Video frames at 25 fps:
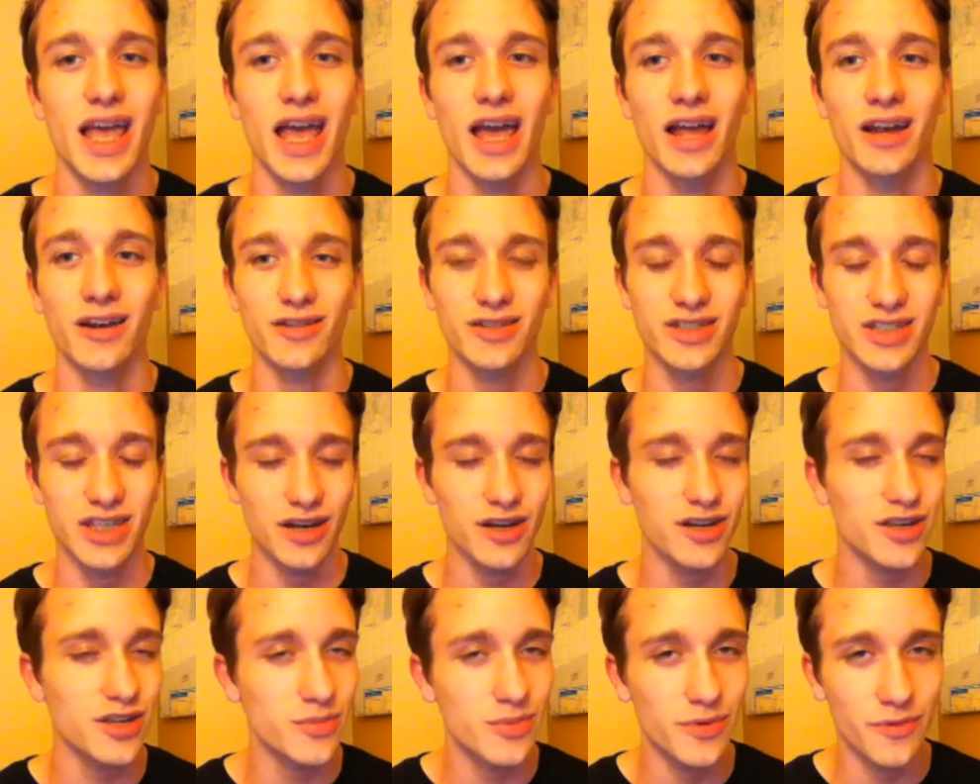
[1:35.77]
And I'll
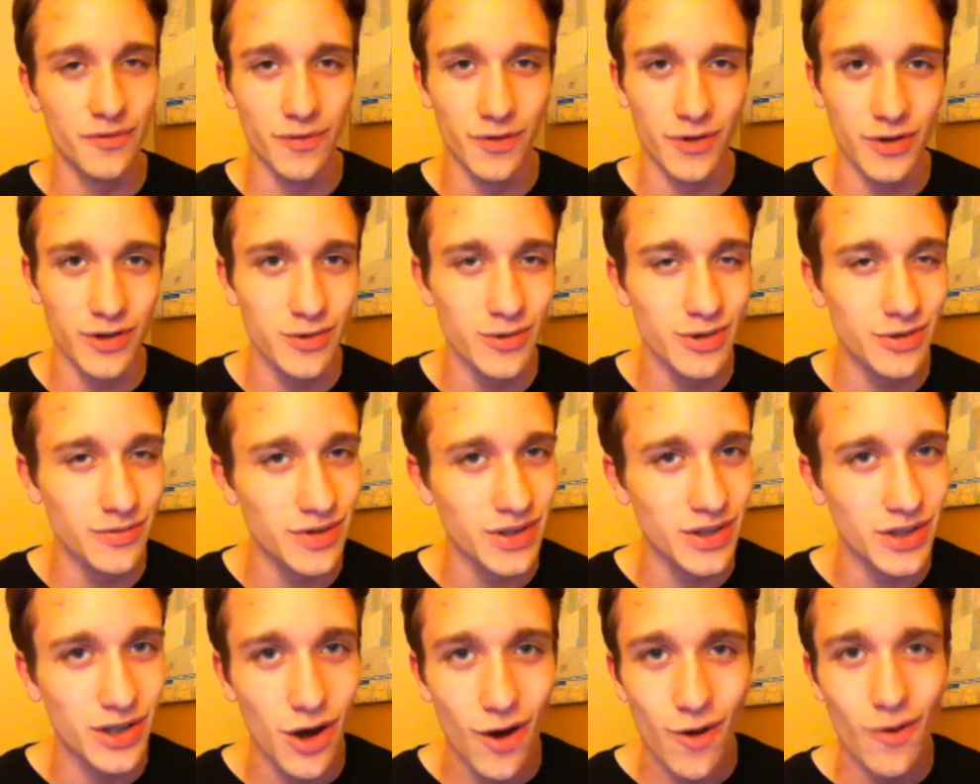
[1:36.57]
tell you, before you
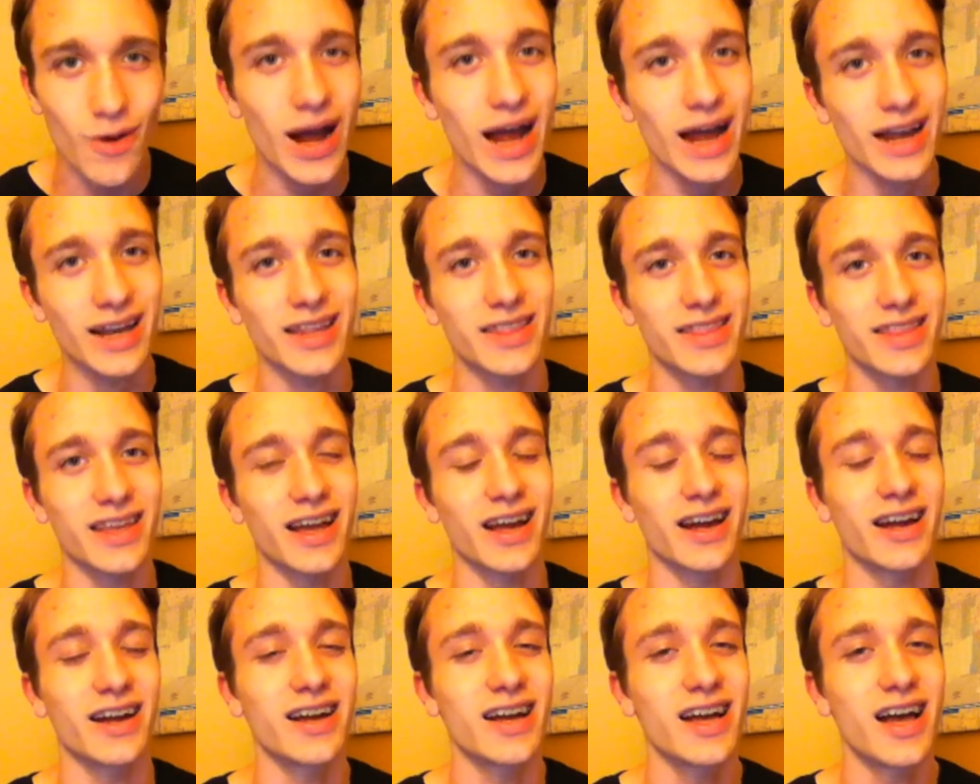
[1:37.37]
even go at it
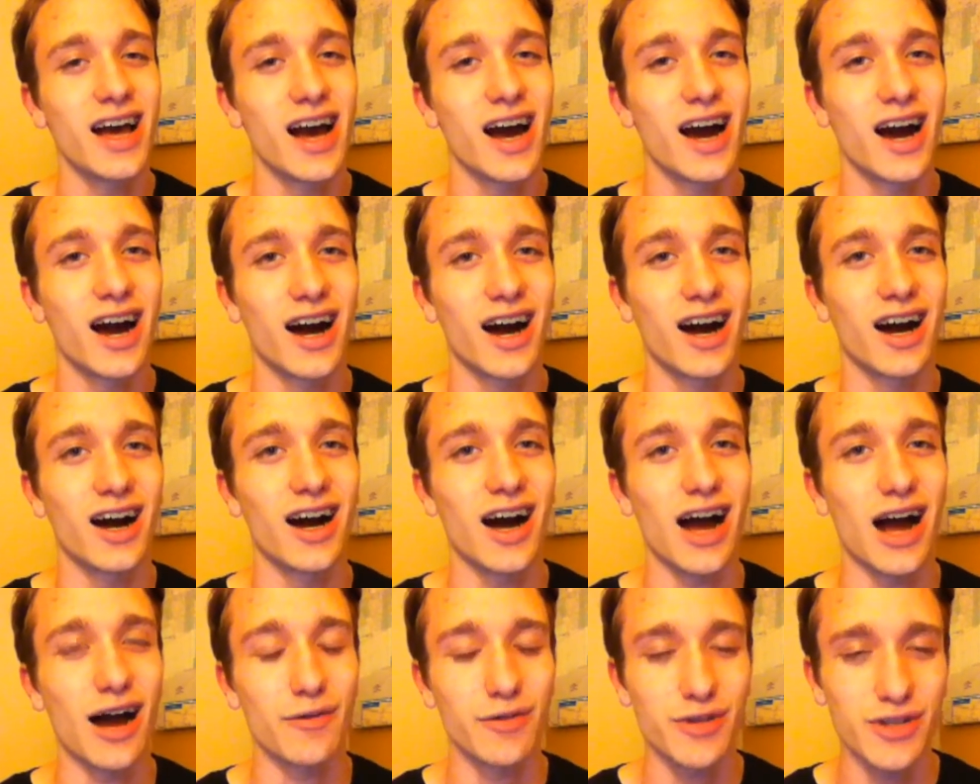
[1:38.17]
there,
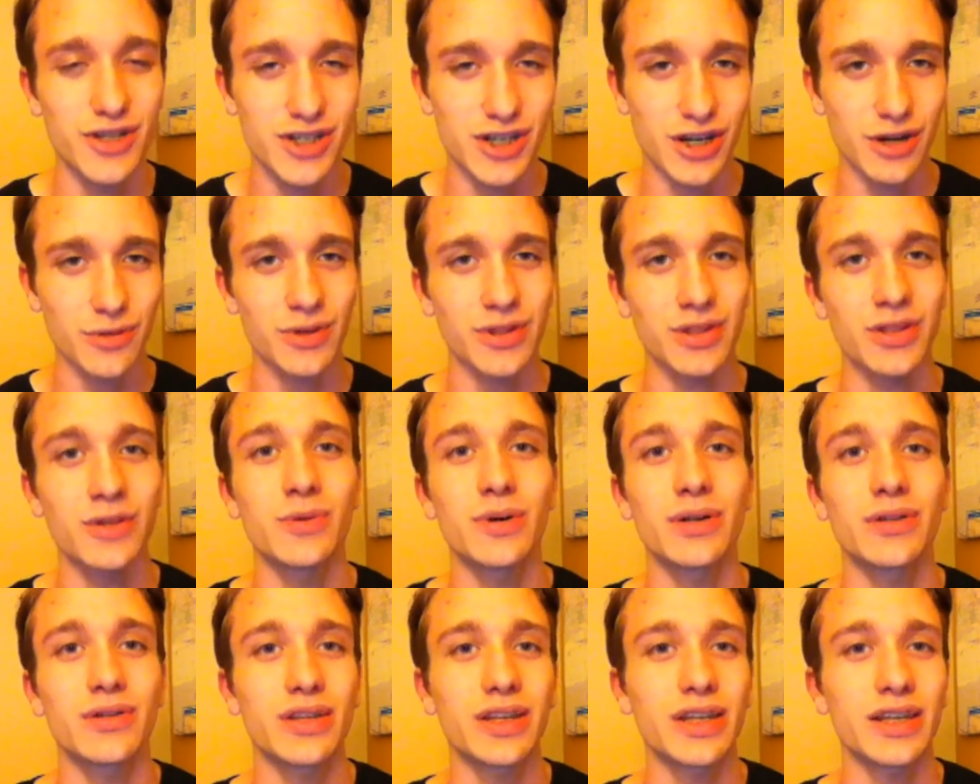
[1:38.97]
I want to share with
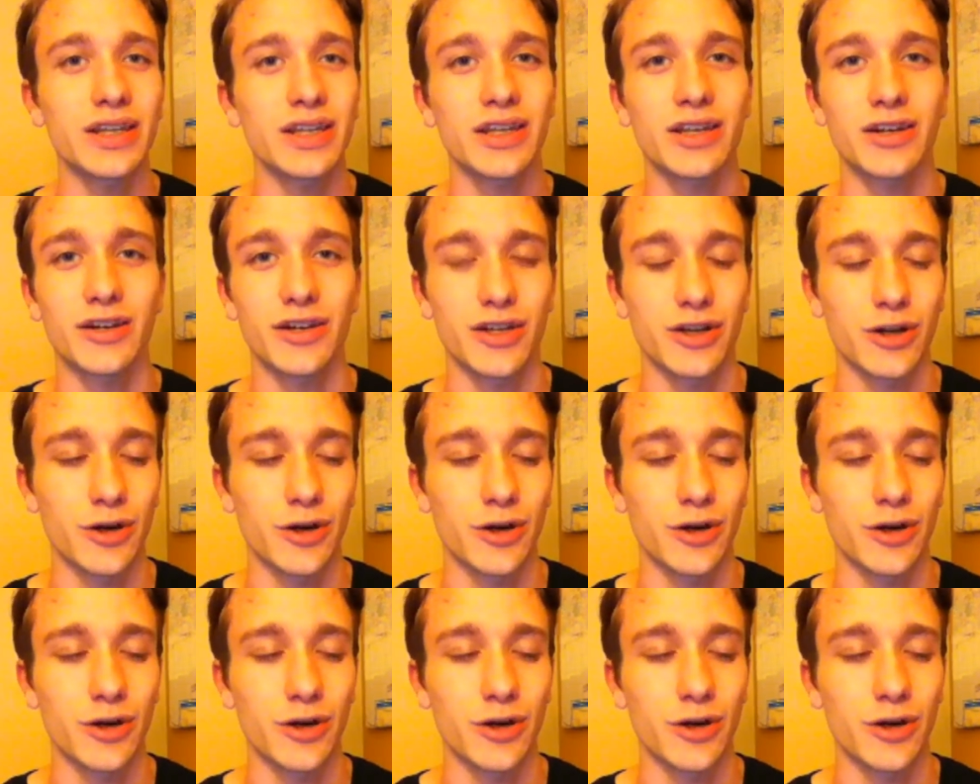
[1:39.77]
you a lead here.